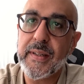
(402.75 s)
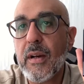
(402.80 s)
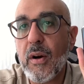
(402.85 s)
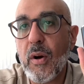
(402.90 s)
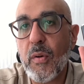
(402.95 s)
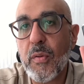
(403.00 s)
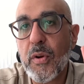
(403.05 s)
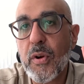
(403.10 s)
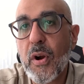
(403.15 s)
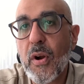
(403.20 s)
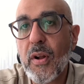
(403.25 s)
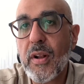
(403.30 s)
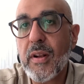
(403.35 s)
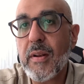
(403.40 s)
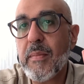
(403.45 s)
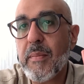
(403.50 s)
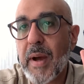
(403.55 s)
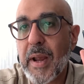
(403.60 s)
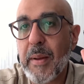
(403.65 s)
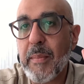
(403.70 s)

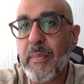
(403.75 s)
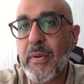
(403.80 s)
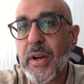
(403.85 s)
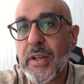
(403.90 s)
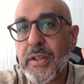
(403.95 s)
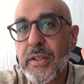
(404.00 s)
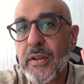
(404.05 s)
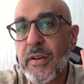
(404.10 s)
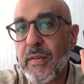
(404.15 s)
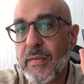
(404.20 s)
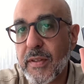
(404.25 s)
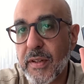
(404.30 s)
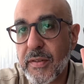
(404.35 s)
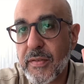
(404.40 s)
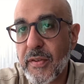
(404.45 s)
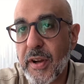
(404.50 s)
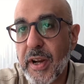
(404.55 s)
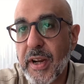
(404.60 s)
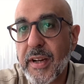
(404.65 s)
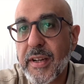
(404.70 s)
overall my impression of this
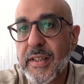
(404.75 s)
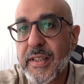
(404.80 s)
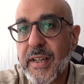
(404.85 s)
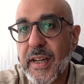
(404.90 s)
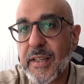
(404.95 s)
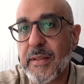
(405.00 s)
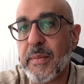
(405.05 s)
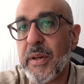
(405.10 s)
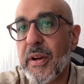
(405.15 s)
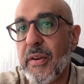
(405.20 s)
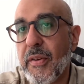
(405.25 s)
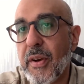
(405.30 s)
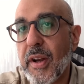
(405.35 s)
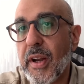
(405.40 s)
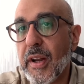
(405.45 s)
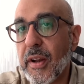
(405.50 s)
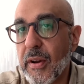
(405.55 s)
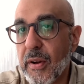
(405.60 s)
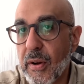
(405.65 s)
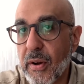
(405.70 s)
fragrance has been
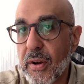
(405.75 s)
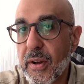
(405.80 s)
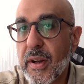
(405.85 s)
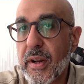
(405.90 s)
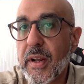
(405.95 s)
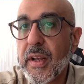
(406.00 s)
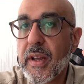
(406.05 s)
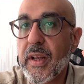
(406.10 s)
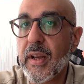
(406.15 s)
really good